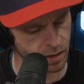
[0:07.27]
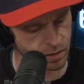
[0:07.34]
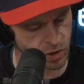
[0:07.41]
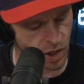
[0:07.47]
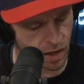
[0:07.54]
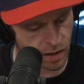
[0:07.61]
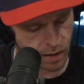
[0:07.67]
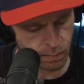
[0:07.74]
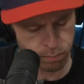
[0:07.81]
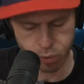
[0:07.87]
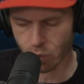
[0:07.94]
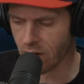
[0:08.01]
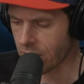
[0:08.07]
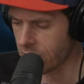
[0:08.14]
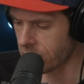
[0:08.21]
John
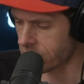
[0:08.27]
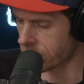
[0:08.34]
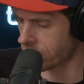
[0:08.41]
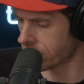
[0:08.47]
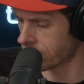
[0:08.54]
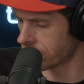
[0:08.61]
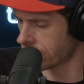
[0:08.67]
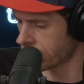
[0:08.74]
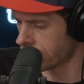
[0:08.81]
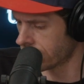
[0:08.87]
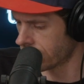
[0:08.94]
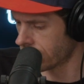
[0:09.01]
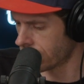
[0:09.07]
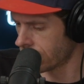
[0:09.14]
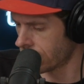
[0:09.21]
Albright.
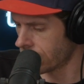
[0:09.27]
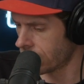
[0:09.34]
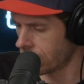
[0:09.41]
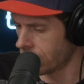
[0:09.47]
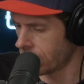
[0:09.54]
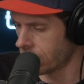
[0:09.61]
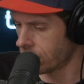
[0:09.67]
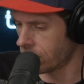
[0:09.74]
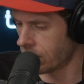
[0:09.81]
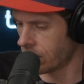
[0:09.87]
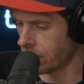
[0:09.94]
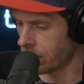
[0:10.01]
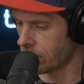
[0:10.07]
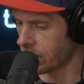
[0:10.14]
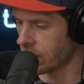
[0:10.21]

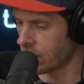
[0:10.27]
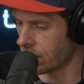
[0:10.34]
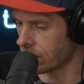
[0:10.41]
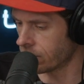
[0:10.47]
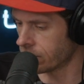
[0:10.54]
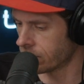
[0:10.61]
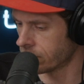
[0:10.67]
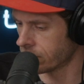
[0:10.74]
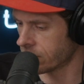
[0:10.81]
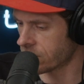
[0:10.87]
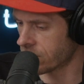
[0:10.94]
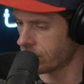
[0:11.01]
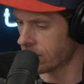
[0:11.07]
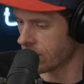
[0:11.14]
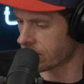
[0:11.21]
Here we go. Let's see what he